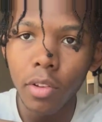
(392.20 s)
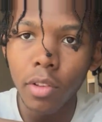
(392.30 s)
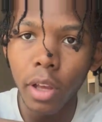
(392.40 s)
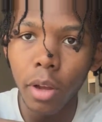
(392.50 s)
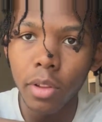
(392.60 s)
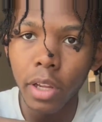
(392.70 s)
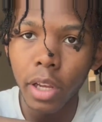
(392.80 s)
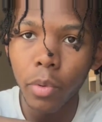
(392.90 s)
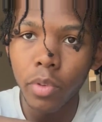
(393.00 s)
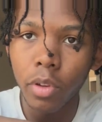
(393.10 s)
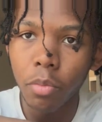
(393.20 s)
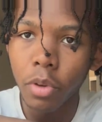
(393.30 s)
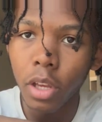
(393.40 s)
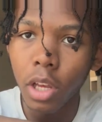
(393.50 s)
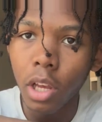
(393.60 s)
to see how thick it was going to
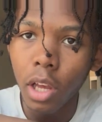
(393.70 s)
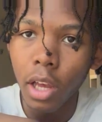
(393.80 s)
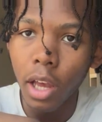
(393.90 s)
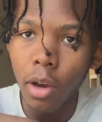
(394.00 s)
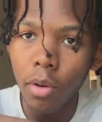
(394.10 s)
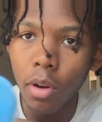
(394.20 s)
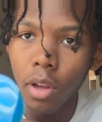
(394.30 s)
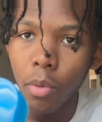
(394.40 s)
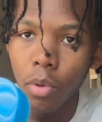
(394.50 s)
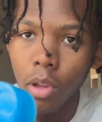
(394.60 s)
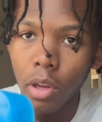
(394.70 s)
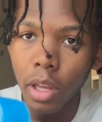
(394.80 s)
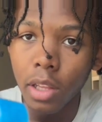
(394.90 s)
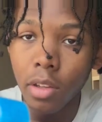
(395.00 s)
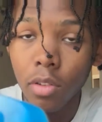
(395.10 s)
be and how it would look.
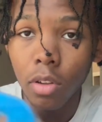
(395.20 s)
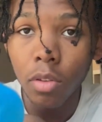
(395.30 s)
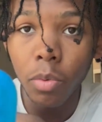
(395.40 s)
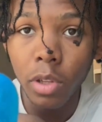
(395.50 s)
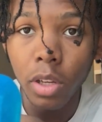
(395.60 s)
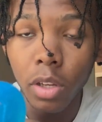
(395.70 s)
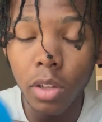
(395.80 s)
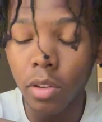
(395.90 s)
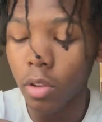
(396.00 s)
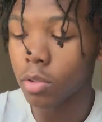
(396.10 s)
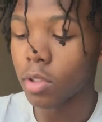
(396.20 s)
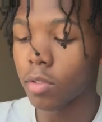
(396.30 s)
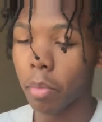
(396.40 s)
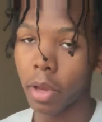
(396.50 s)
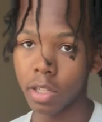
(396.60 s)
And this looks pretty good. So just
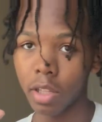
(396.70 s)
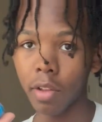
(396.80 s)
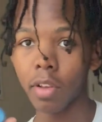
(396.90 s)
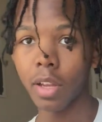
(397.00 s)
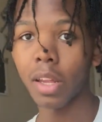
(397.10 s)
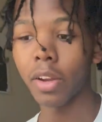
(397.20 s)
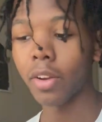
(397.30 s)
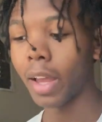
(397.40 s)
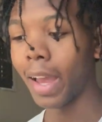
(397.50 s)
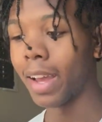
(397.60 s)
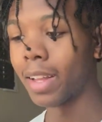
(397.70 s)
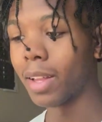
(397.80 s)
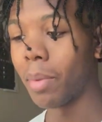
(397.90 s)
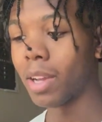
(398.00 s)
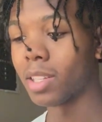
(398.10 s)
imagine this clear and
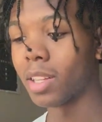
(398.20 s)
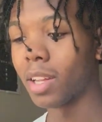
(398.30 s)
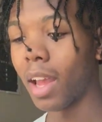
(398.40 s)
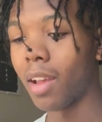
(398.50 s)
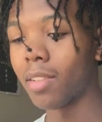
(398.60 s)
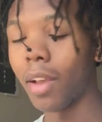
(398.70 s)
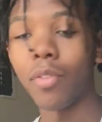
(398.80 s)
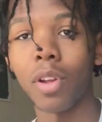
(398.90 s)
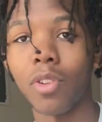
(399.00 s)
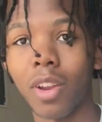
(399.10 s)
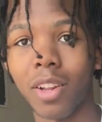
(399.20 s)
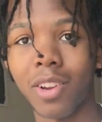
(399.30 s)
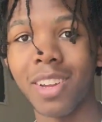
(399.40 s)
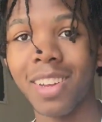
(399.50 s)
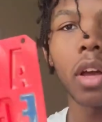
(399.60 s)
imagine it as every other
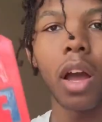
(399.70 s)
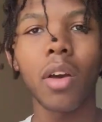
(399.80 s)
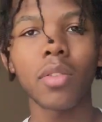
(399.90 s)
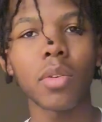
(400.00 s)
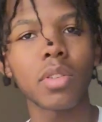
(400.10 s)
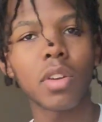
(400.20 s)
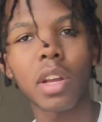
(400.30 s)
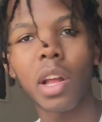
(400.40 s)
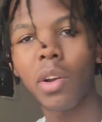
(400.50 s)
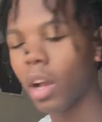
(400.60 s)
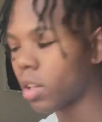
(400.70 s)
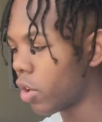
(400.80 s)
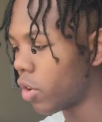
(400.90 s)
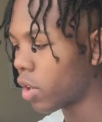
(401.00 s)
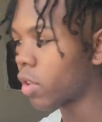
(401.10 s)
letter. I also took it out kind of
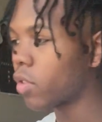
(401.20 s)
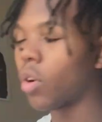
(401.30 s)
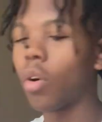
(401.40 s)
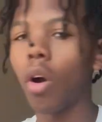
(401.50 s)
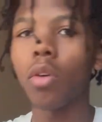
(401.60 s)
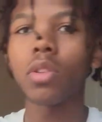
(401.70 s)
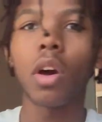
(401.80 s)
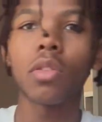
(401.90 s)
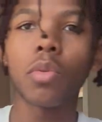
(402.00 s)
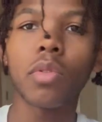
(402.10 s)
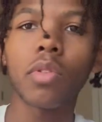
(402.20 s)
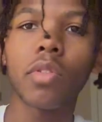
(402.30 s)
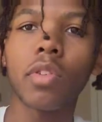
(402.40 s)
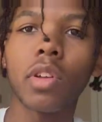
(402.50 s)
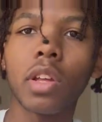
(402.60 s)
early, so all the other ones are
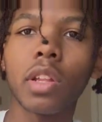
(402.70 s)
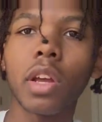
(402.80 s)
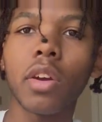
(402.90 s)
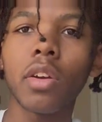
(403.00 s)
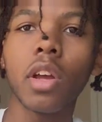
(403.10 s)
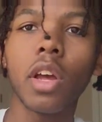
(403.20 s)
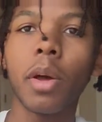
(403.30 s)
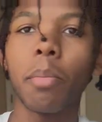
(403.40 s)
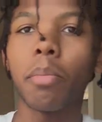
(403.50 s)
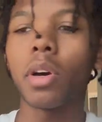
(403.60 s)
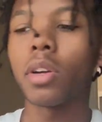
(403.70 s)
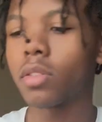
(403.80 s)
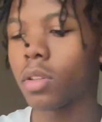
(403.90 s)
still in there. But